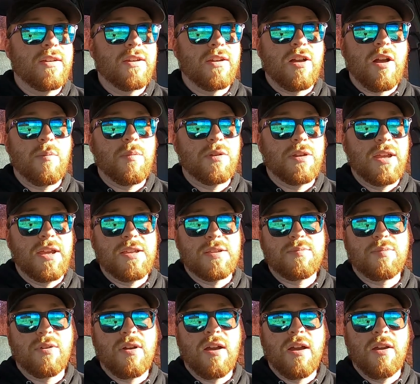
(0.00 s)
a couple days
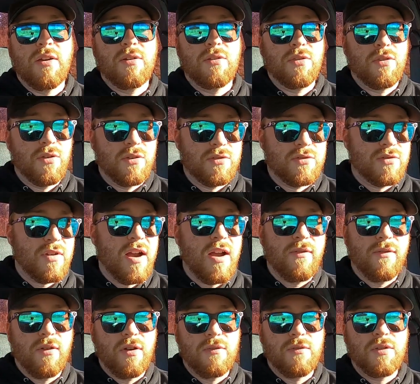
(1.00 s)
prior, the
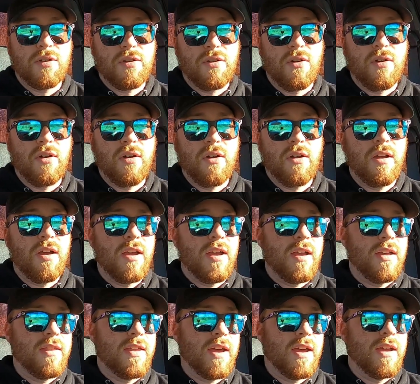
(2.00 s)
driver of the car,
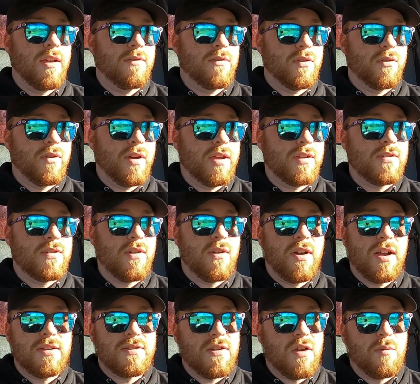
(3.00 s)
of the race
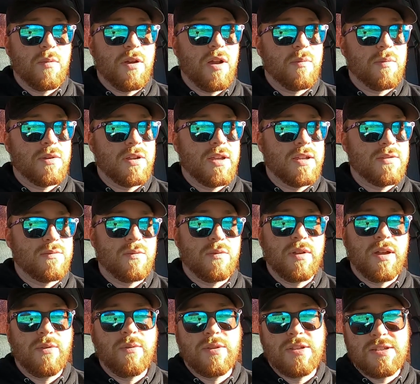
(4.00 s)
car. I saw him a couple days
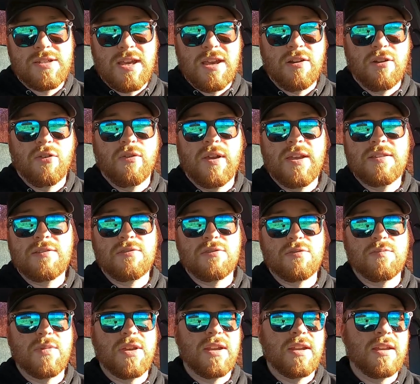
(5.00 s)
when we just had our
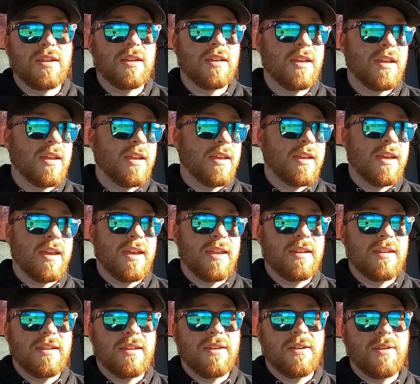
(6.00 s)
racers meeting,
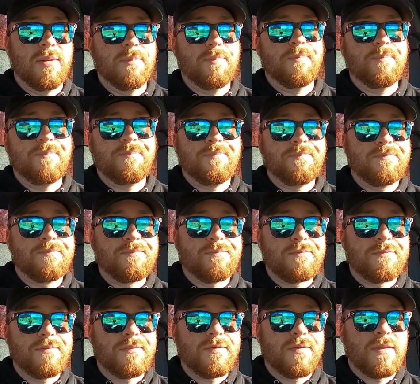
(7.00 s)
and
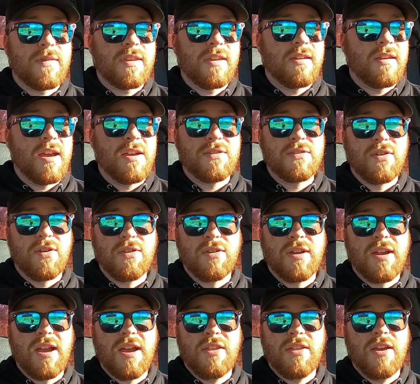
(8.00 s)
I saw the
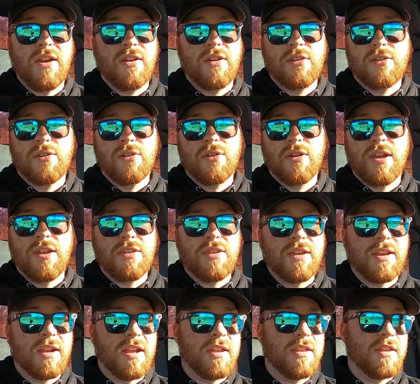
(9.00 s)
guy there, and not
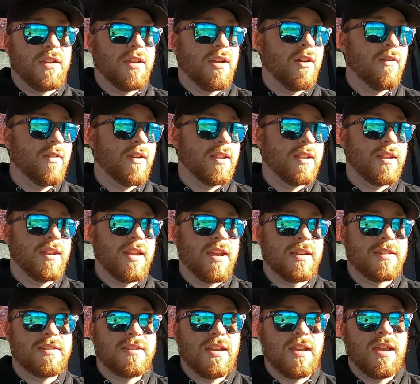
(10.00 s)
thinking anything of it. And the
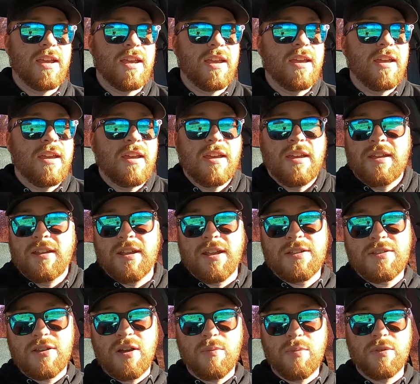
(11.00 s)

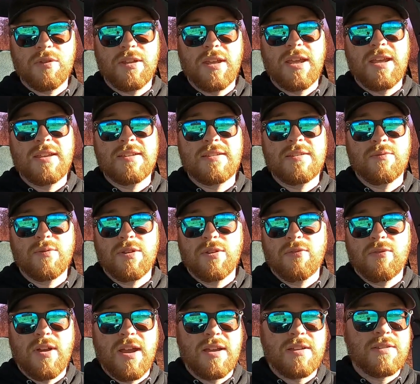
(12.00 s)
next couple of days, when he
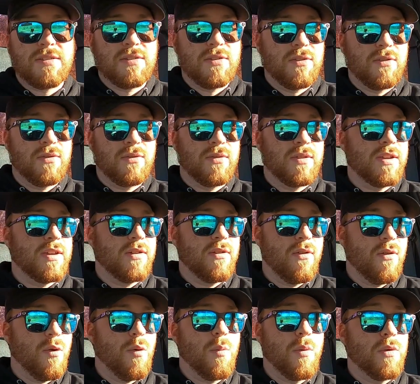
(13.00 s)
wrecks, he
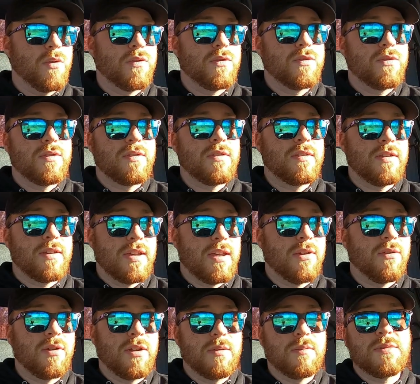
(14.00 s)
almost
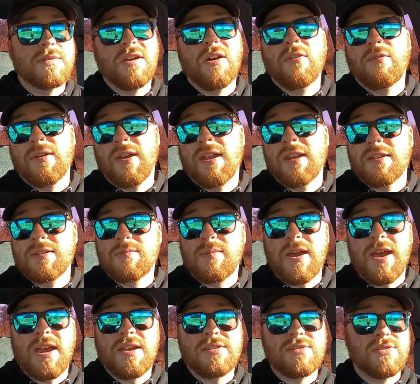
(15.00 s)
killed himself and his
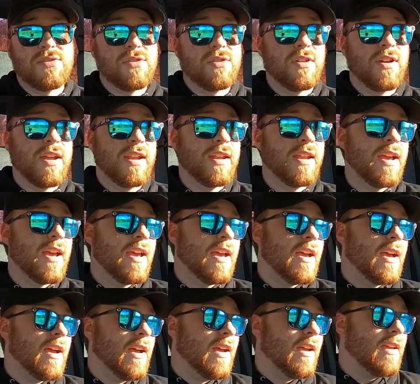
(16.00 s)
passenger. And
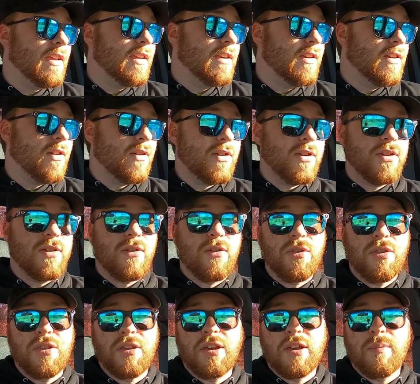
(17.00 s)
you
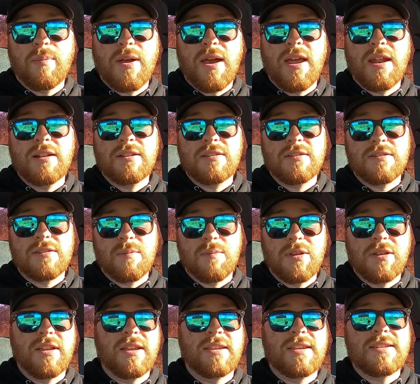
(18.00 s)
don't think about it till
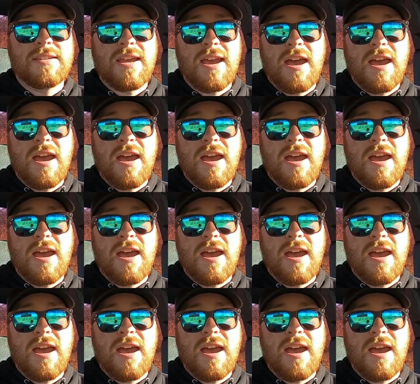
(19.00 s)
something like this